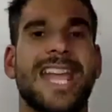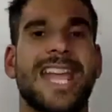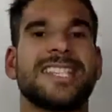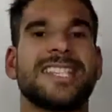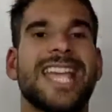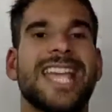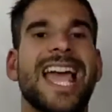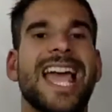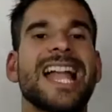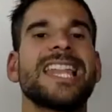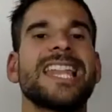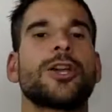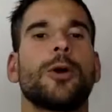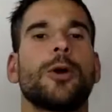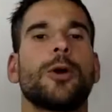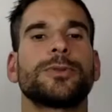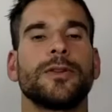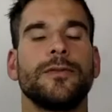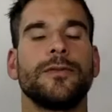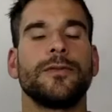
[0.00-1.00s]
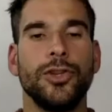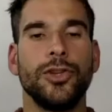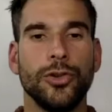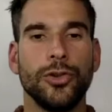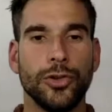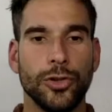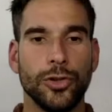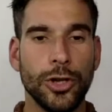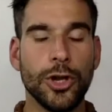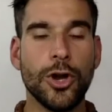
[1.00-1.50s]
this helicopter
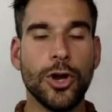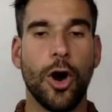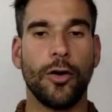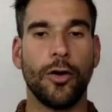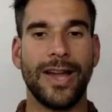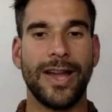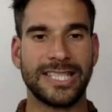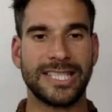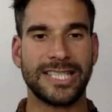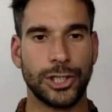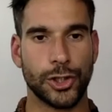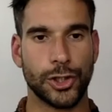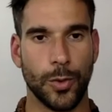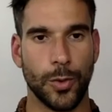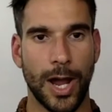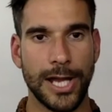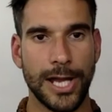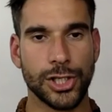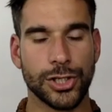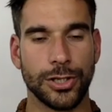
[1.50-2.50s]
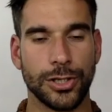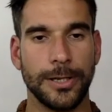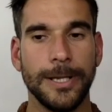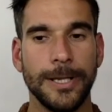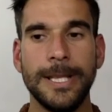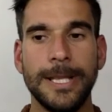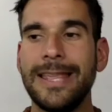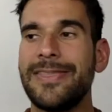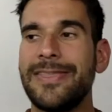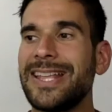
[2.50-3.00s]
view of our situation
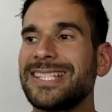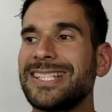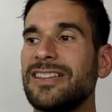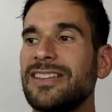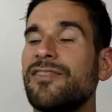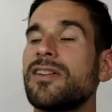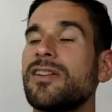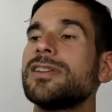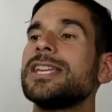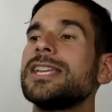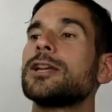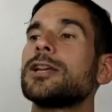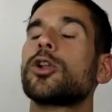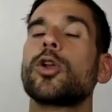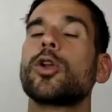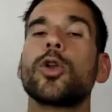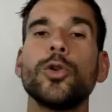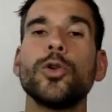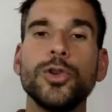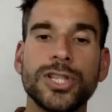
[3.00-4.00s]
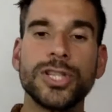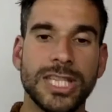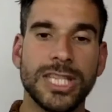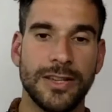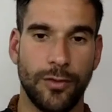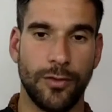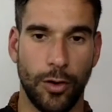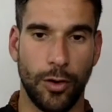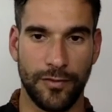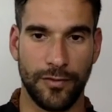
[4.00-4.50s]
that's very
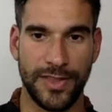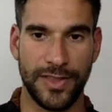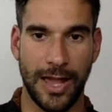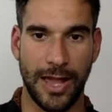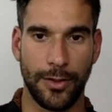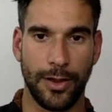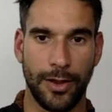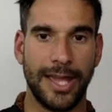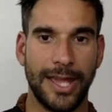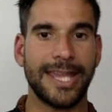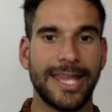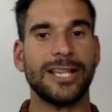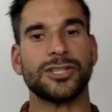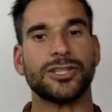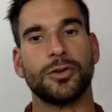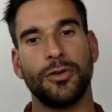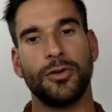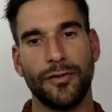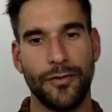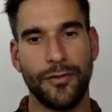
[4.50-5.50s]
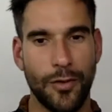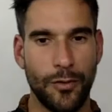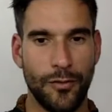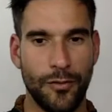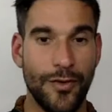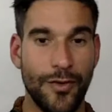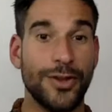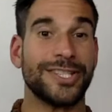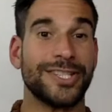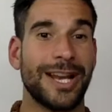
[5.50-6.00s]
inclusive of the other. Again, so
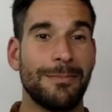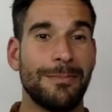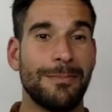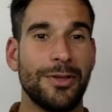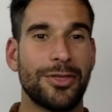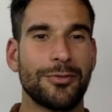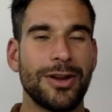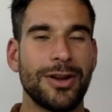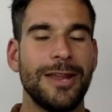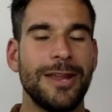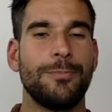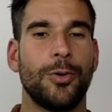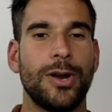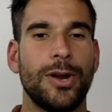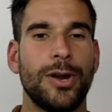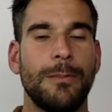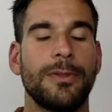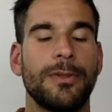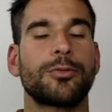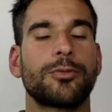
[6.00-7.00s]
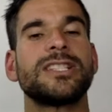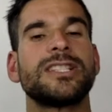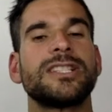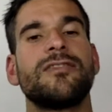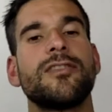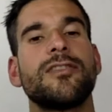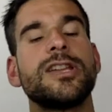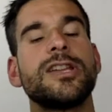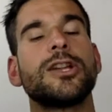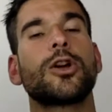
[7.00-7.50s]
revert to number 3, point number 3, it's a
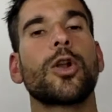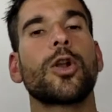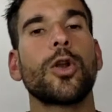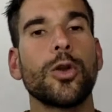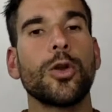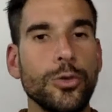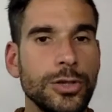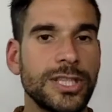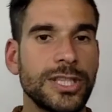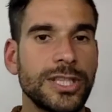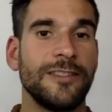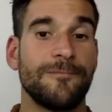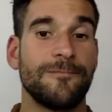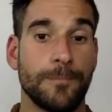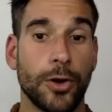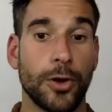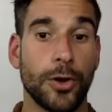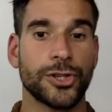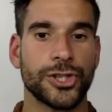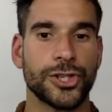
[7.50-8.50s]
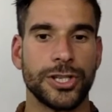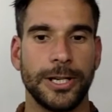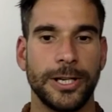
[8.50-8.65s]
very inclusive posture.